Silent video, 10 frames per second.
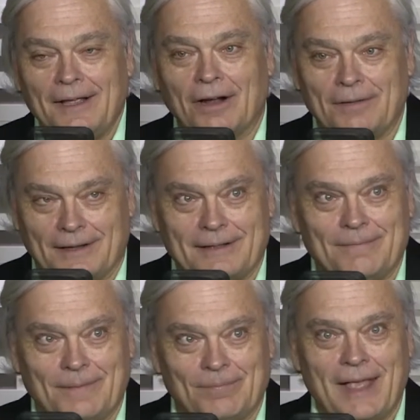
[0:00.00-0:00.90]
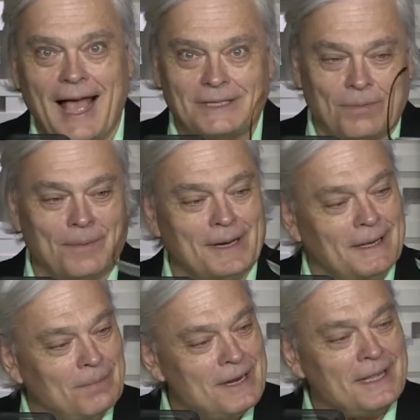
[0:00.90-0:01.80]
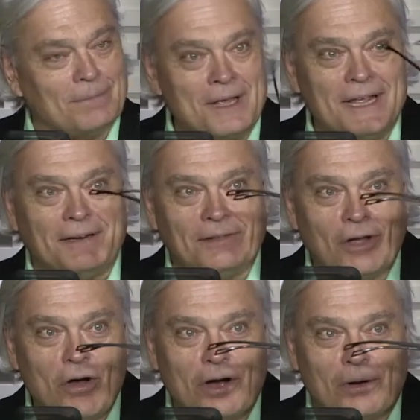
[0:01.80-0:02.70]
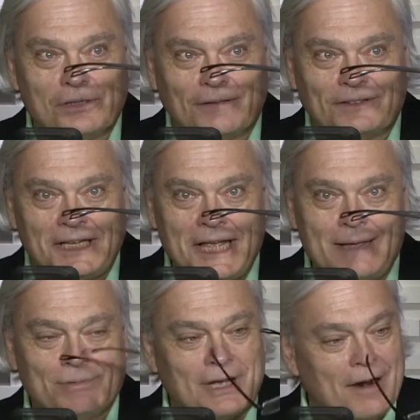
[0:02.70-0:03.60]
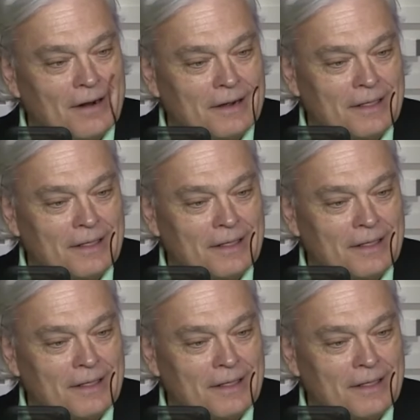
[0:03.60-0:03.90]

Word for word: you know, know, that's what we need. We need we need logos of teams on our